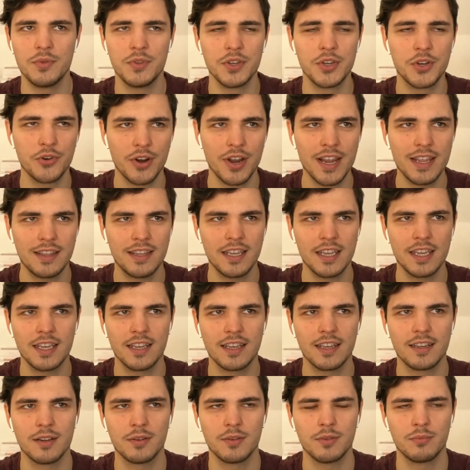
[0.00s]

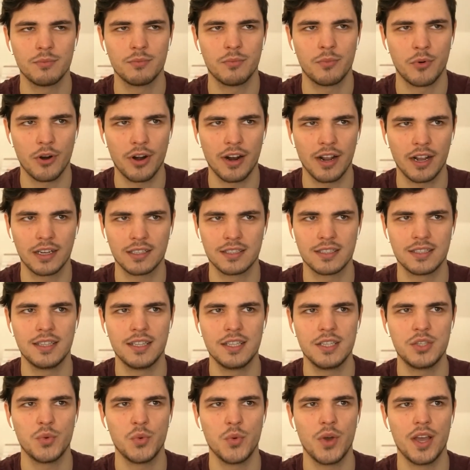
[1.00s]
creating products
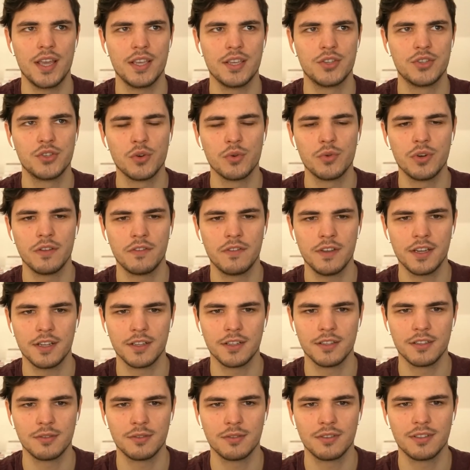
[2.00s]
this way so
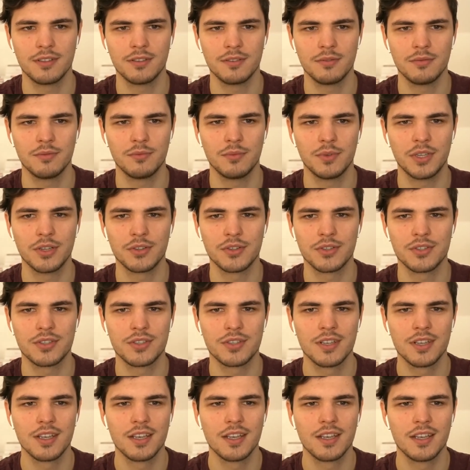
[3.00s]
difficult, because
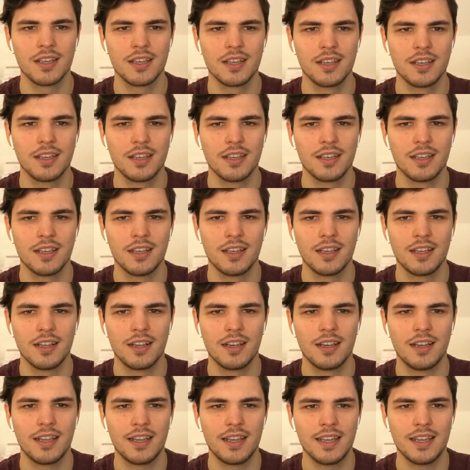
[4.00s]

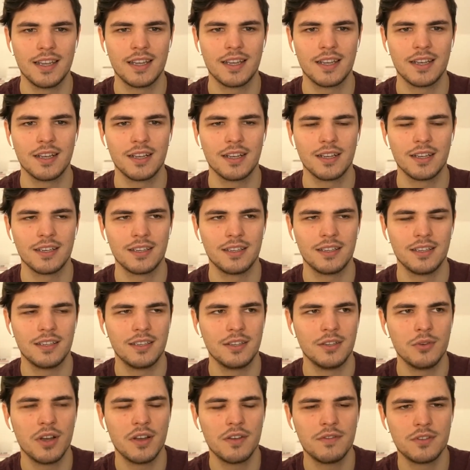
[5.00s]
like
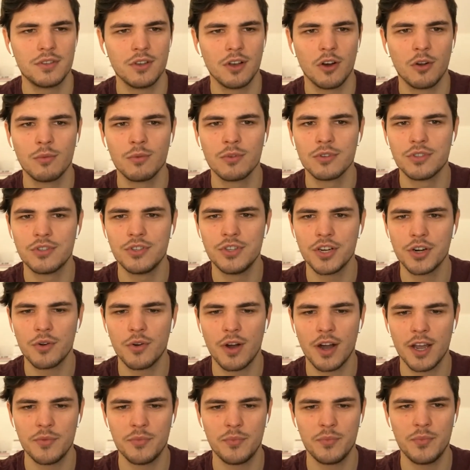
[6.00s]
you have almost zero
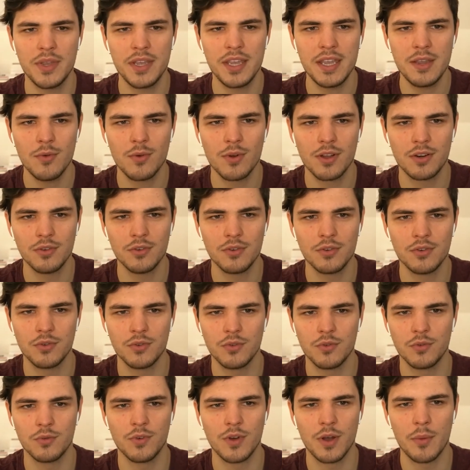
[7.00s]
IP when you
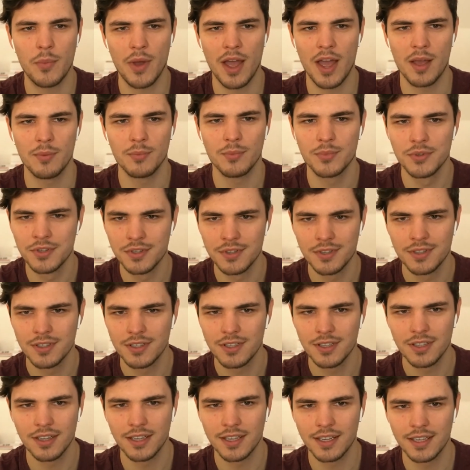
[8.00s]
do web apps.
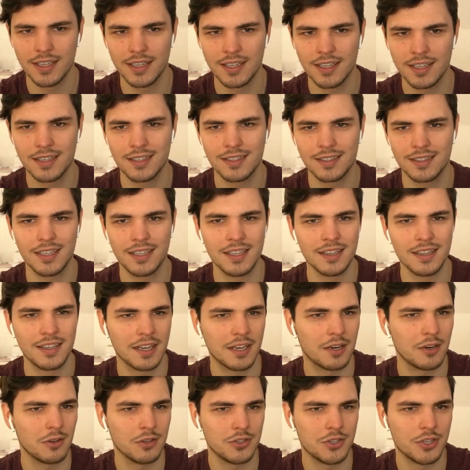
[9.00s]
Like in
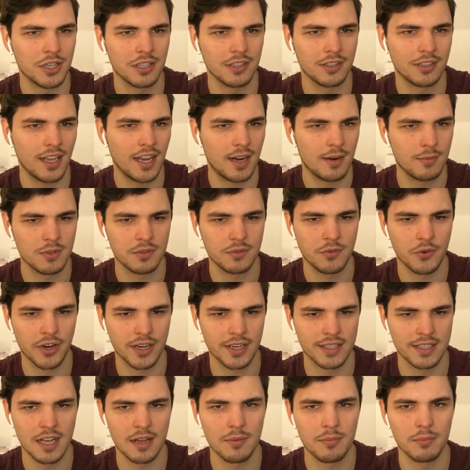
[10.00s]
technological terms, for
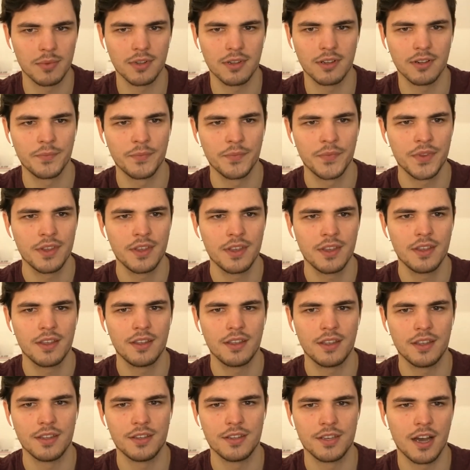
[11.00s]
example,
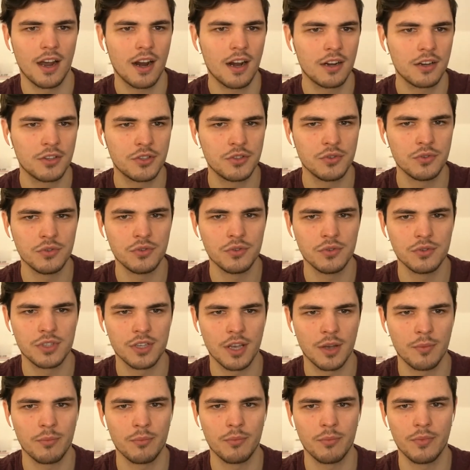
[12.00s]
it's hard to do
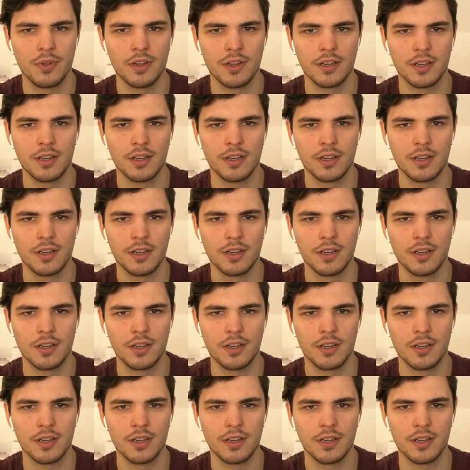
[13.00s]
some